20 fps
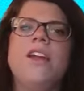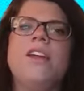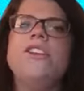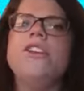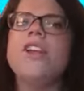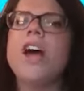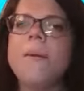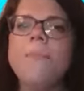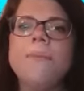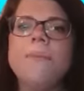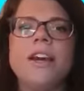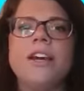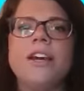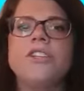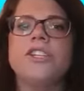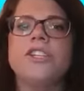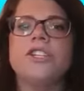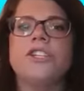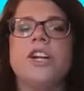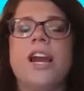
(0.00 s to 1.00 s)
Not
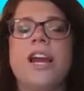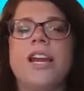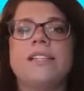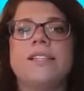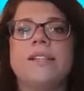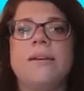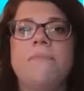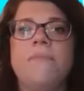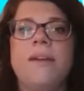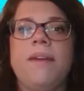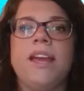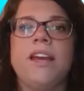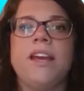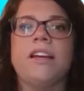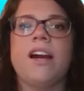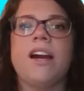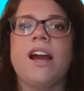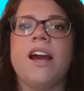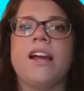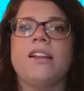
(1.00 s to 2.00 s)
because you're trying to make
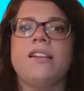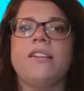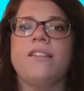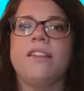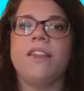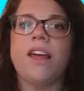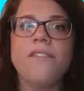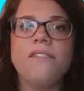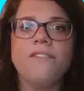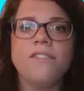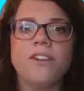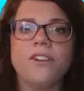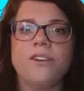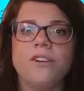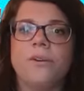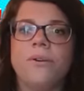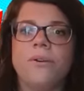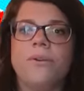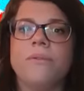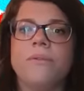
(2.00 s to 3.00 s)
God love
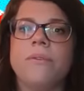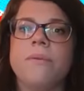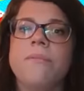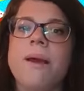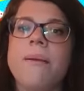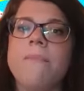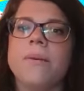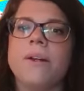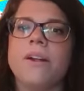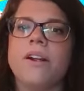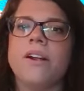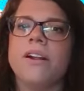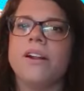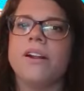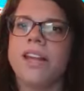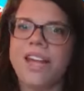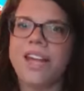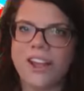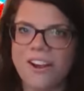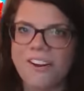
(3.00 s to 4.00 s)
you. Remember,
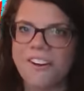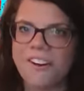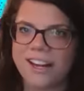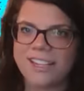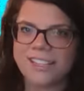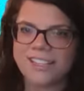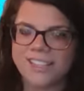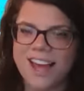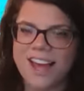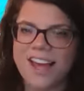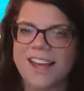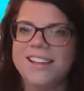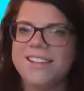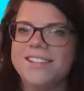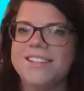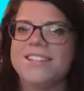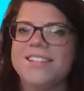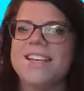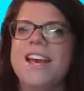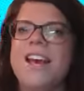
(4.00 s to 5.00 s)
he already
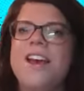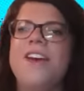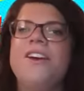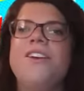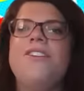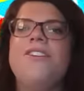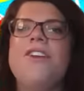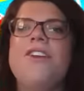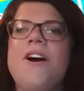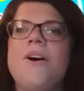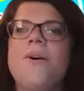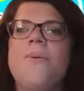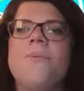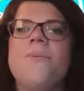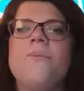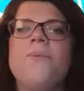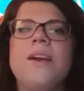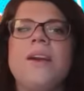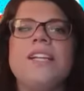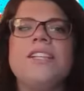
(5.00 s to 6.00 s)
does
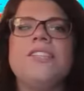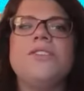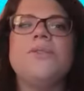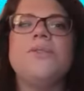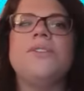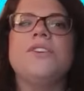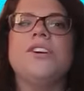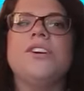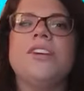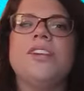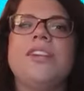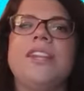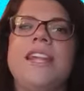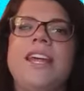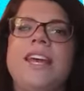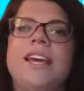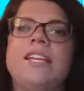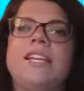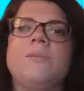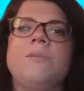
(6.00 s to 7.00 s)
no, we do good
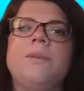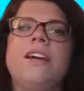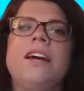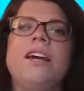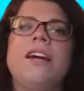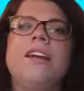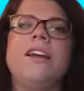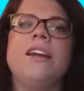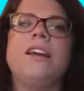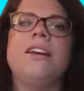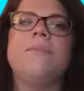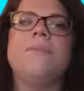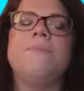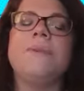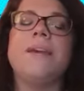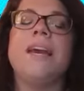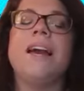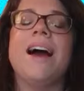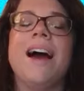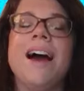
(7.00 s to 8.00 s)
things because
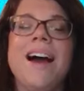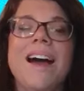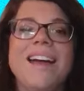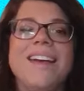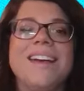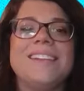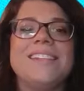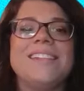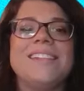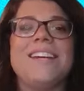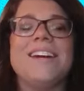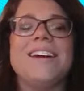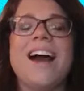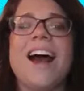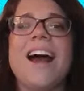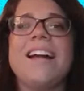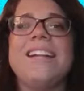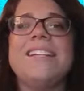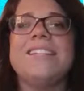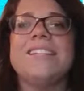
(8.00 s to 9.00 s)
because
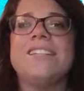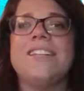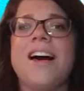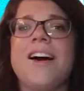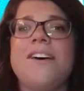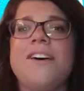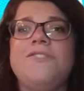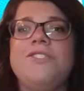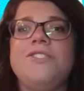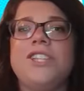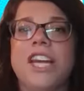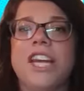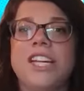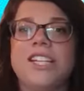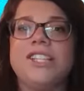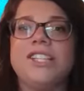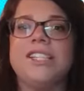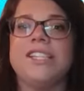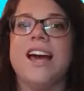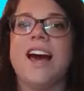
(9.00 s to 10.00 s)
God's love
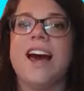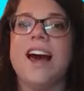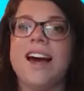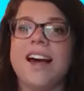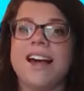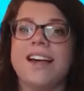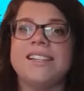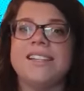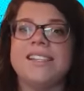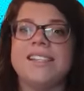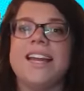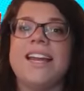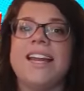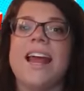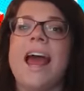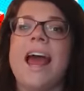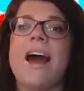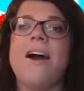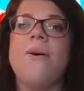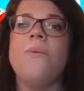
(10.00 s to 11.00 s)
changes us and
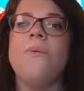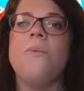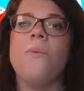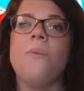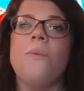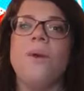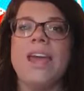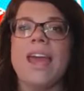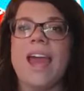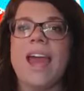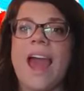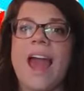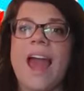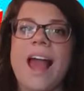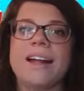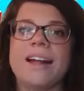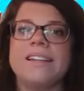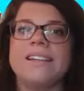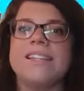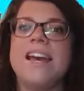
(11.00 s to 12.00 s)
how we
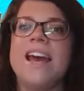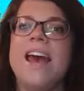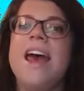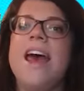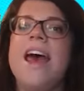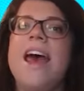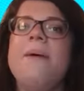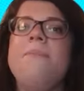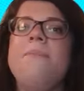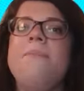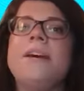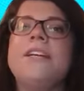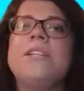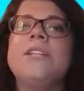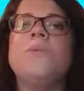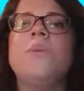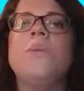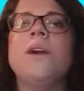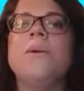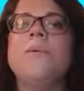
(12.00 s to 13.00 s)
act. And
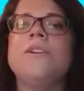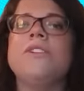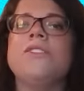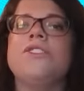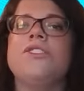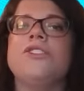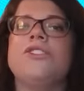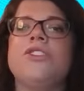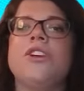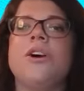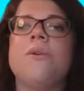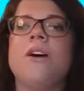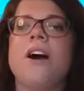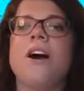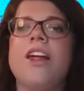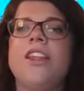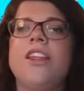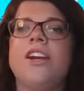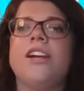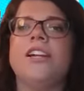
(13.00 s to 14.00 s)
because we want to show
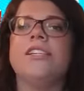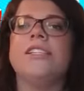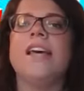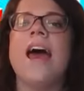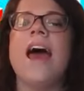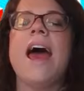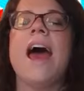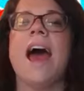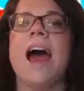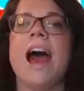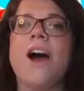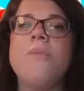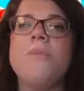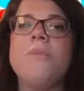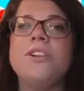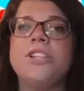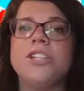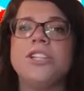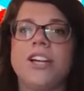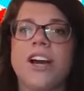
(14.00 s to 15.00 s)
others how
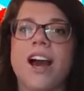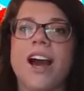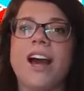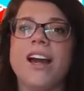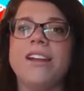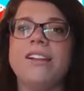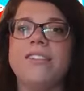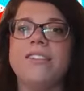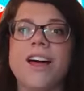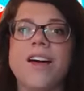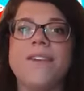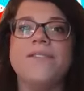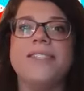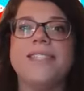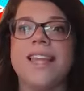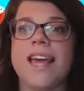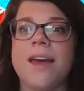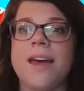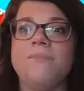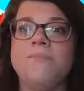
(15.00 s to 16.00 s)
much God
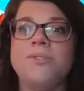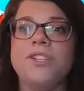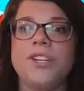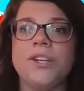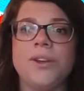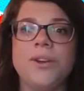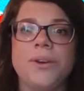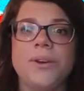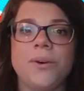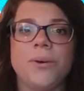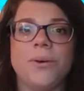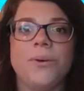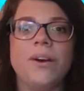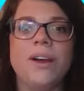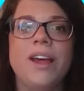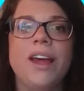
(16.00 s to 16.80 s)
loves them too.